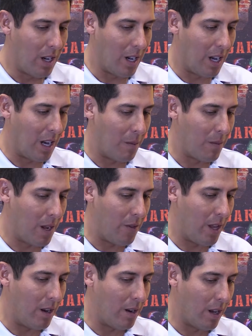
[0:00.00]
um,
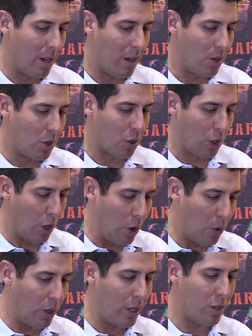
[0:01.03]
and then
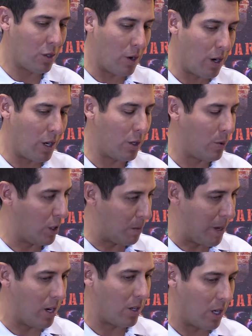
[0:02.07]
slowly starting to
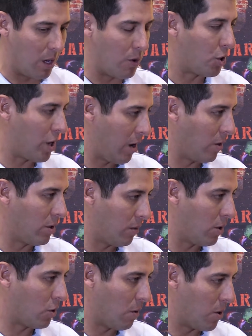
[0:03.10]
expand into other channels of
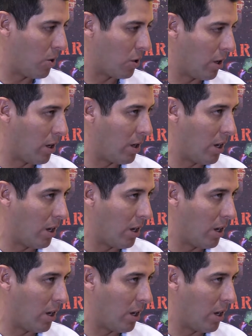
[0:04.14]
distribution.